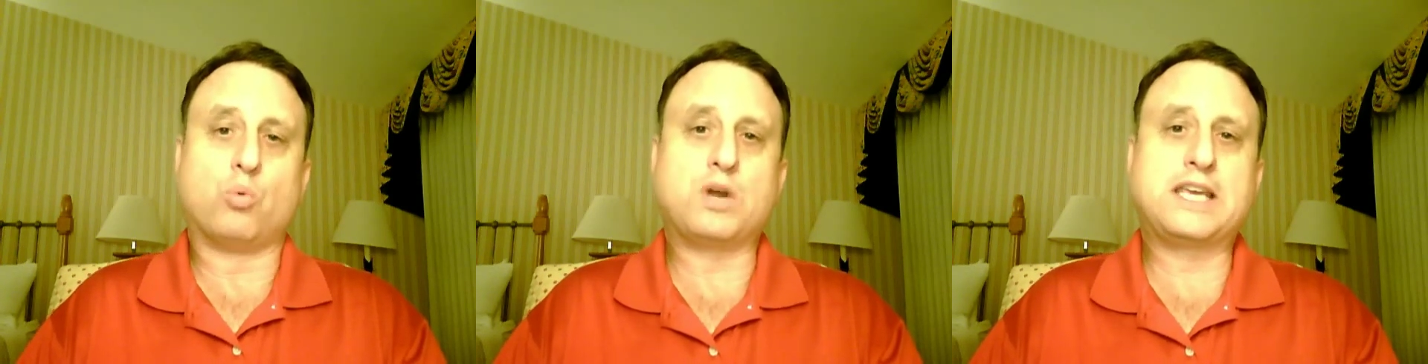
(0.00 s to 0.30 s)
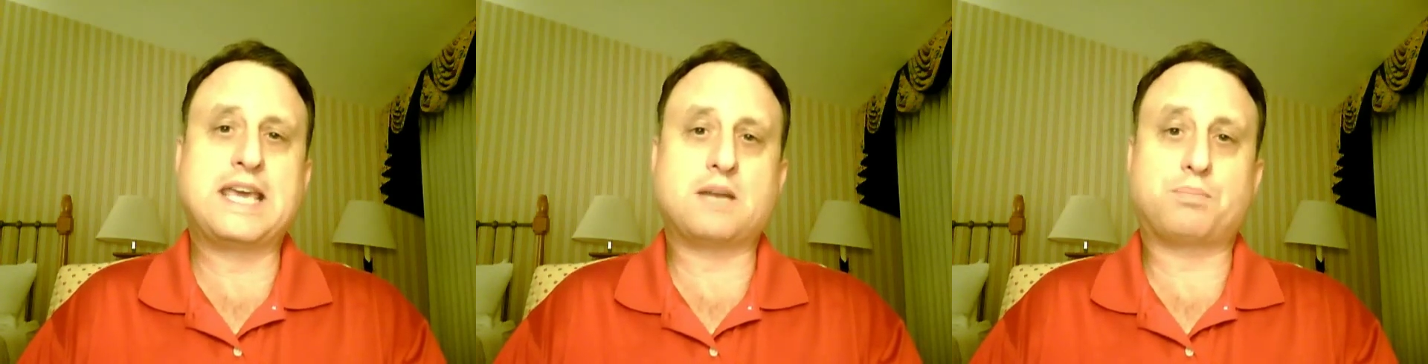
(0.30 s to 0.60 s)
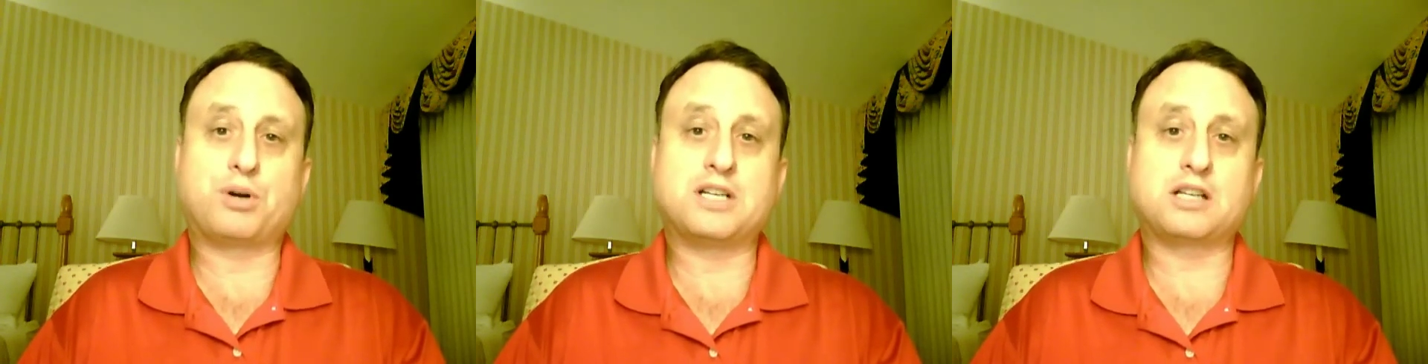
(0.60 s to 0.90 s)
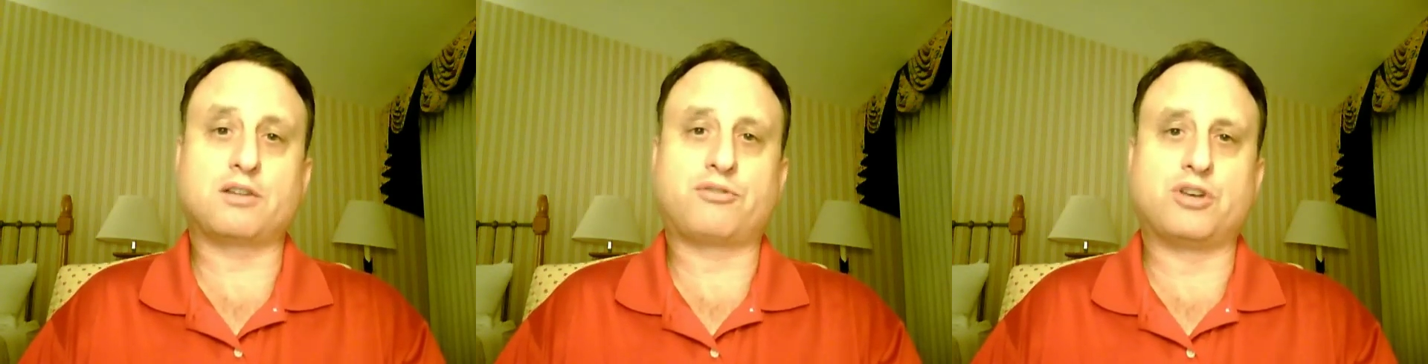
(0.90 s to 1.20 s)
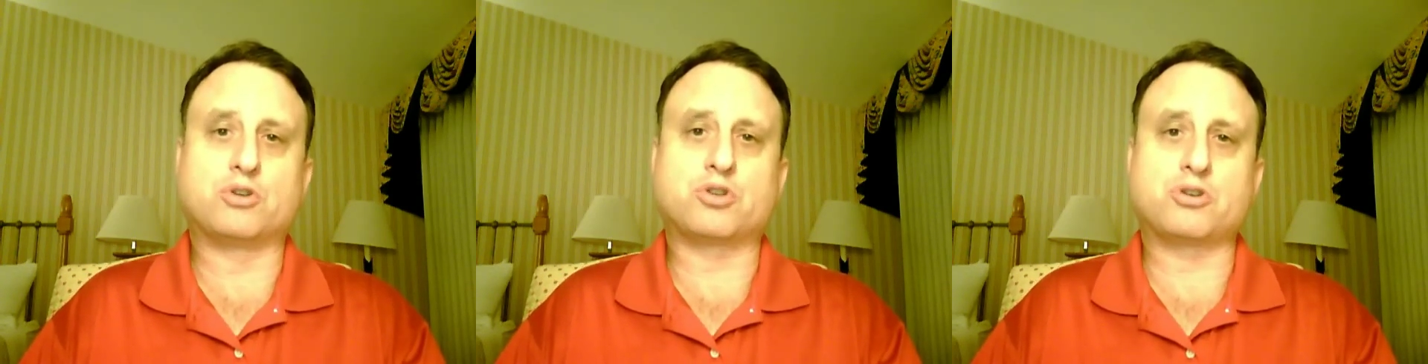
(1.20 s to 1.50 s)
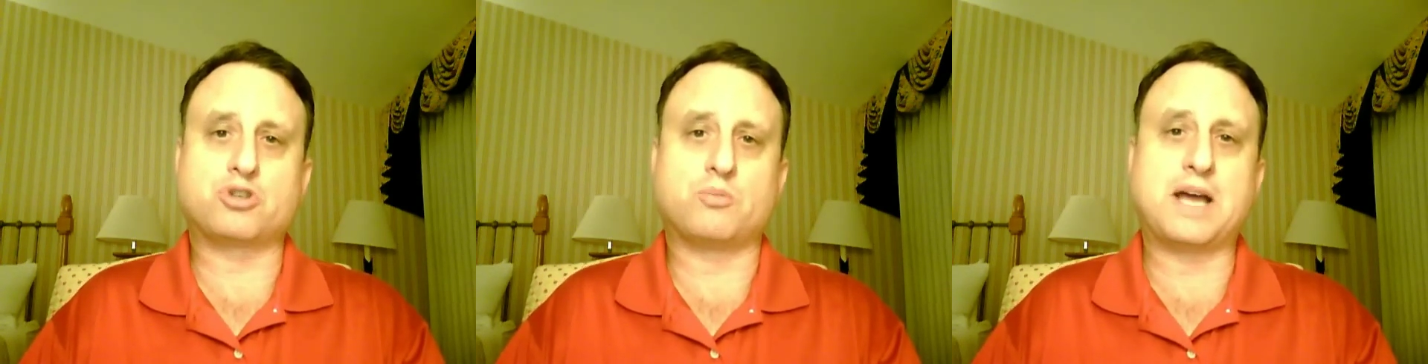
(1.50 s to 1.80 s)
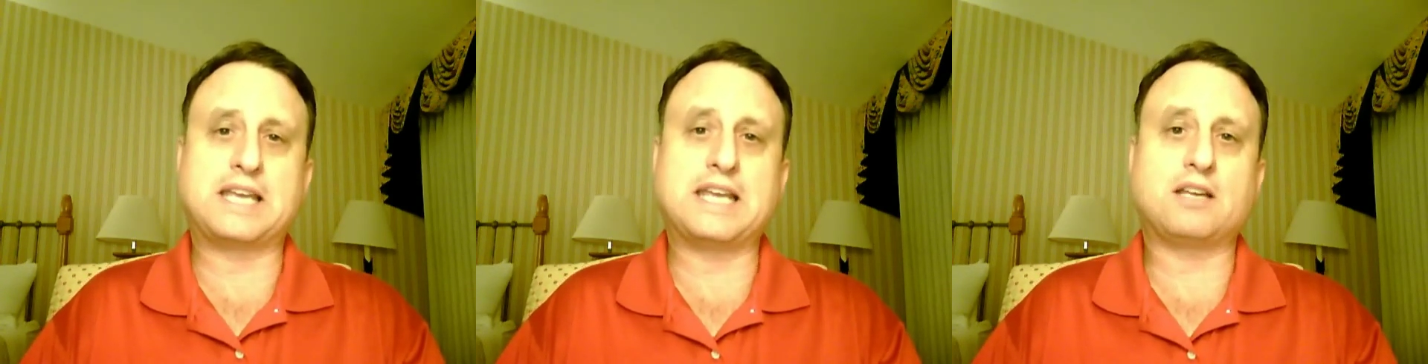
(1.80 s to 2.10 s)
we can't predict the future, so
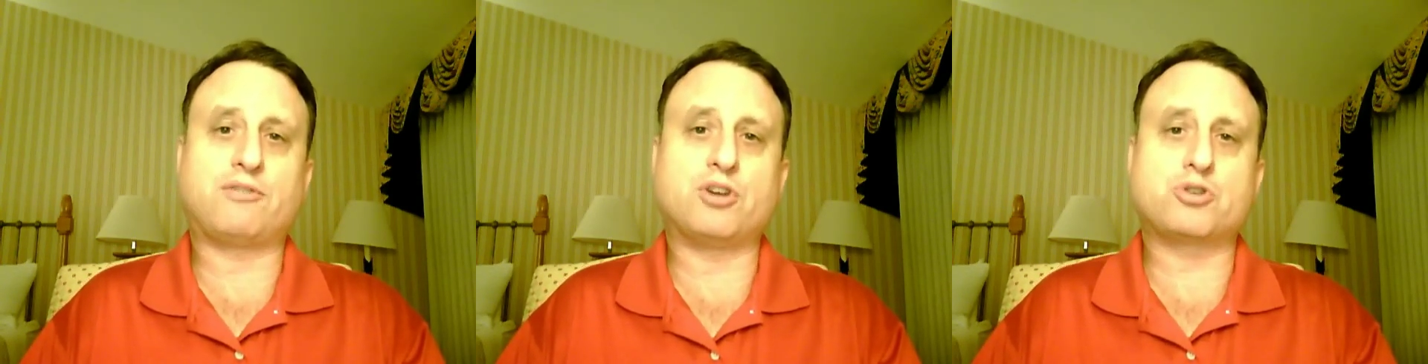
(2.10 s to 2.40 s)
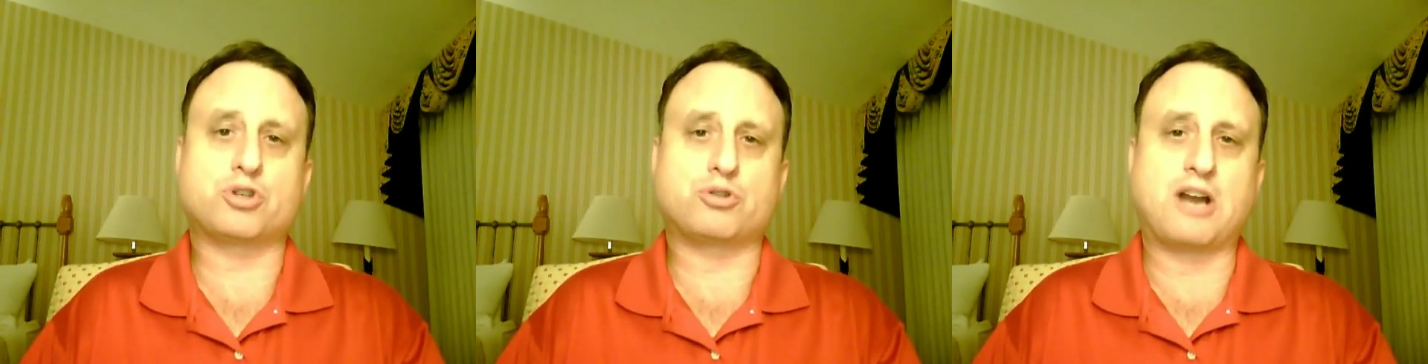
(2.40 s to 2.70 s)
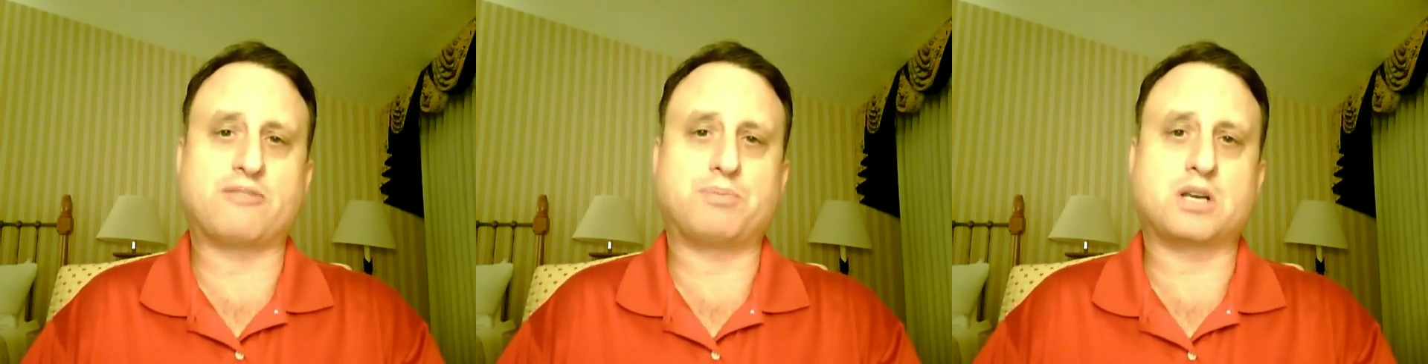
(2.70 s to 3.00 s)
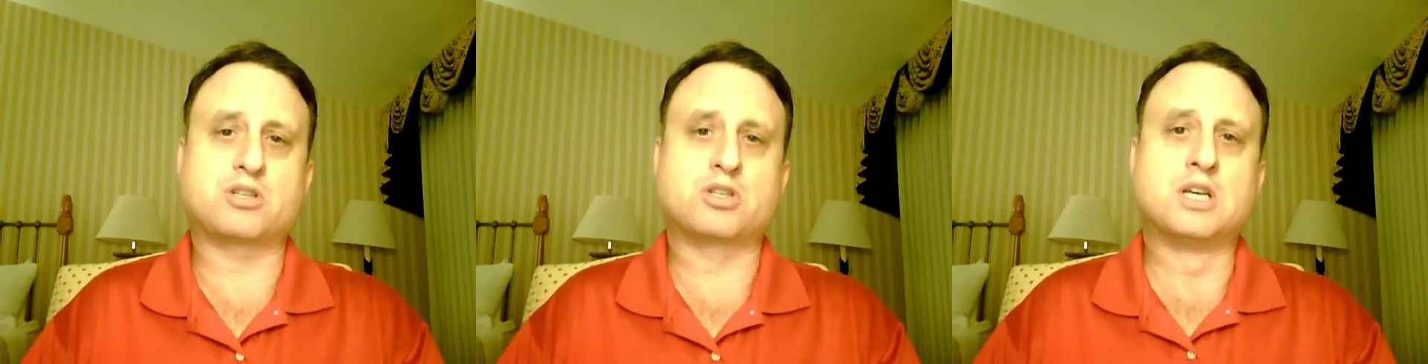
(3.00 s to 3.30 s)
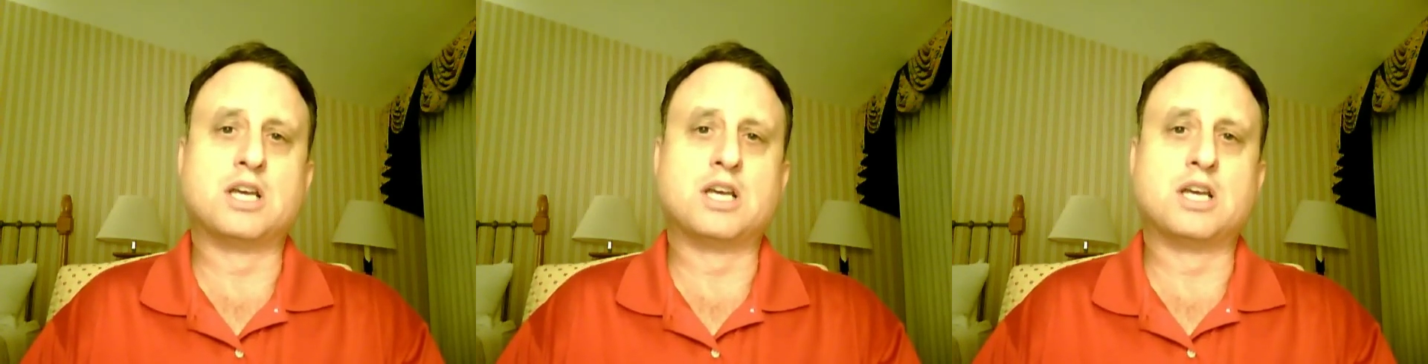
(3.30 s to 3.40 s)
by getting future draft picks,